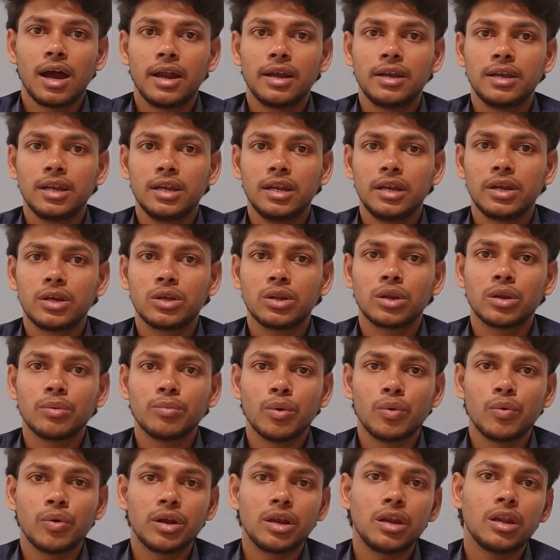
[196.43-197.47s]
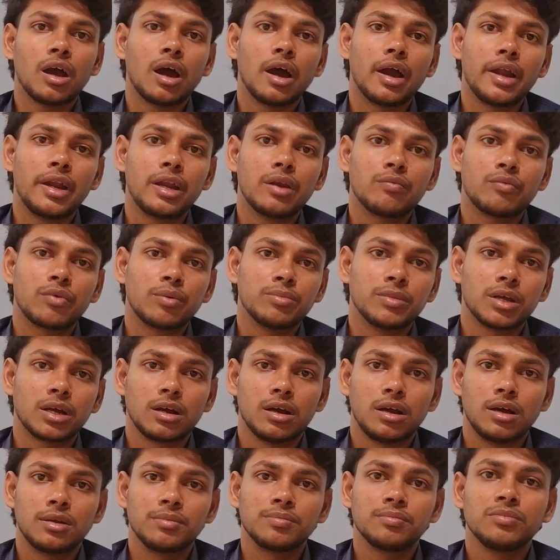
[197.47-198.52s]
and delete to remove an item from the
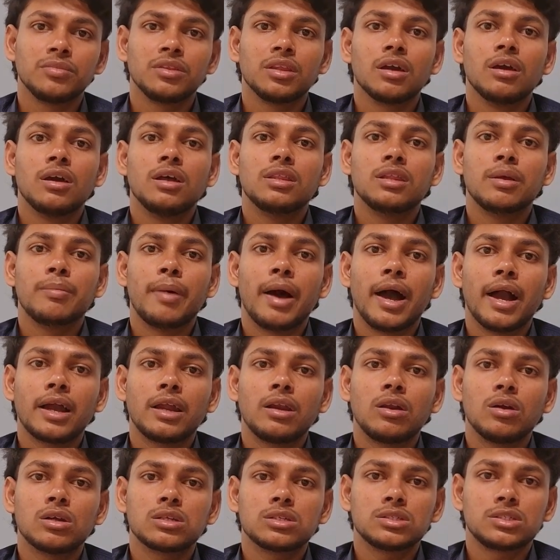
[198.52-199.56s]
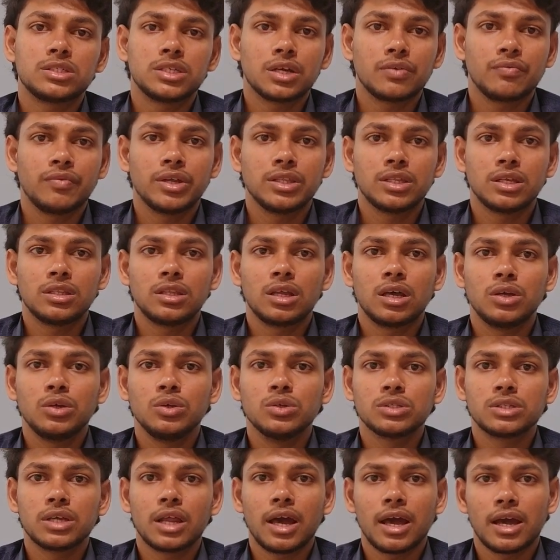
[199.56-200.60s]
cart. The backend also check whether the
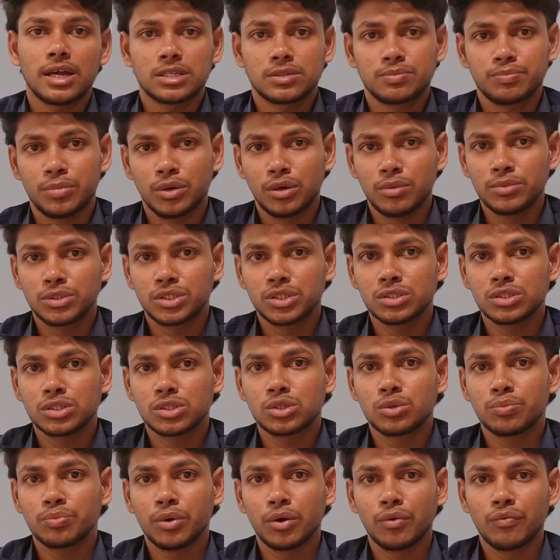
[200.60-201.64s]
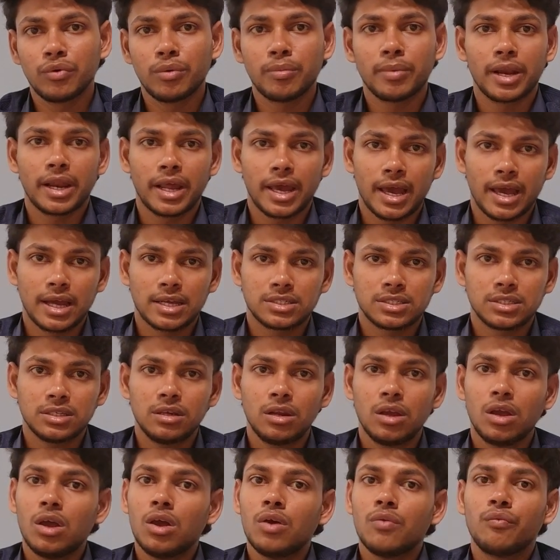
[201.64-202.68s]
user has permissions to perform an
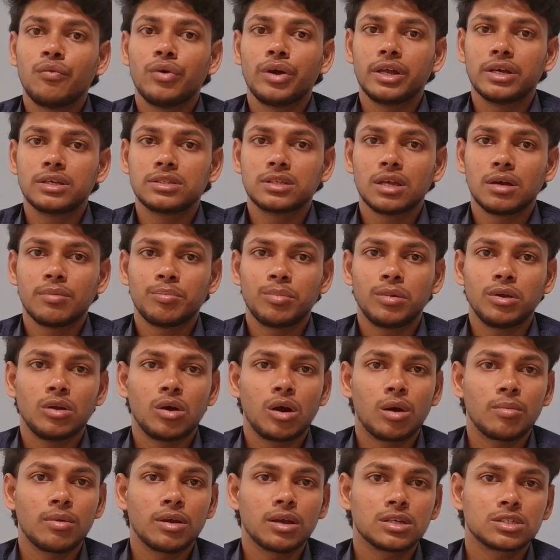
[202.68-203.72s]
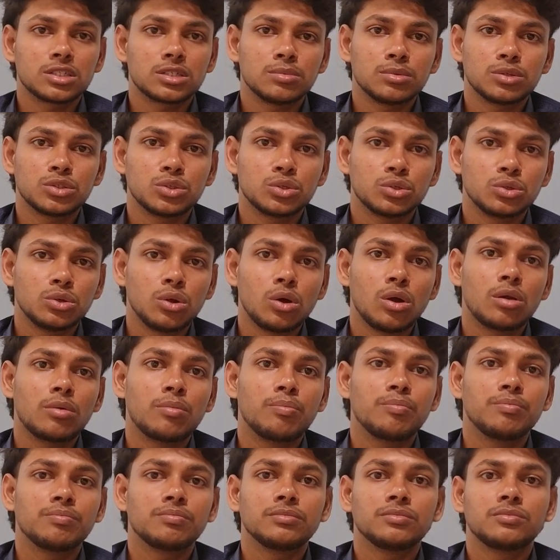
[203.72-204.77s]
action. For example, normal customer should
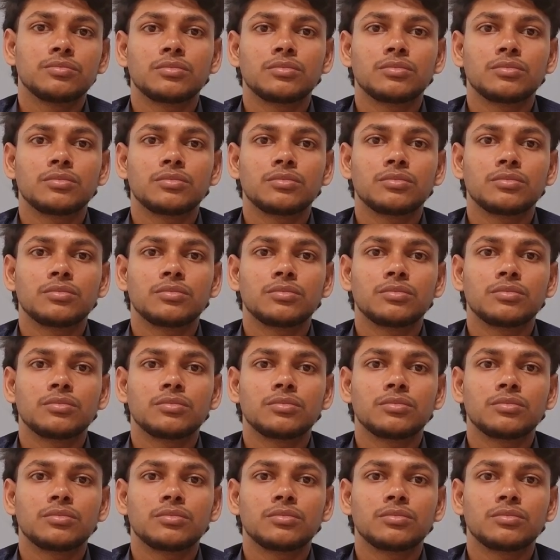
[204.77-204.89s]
not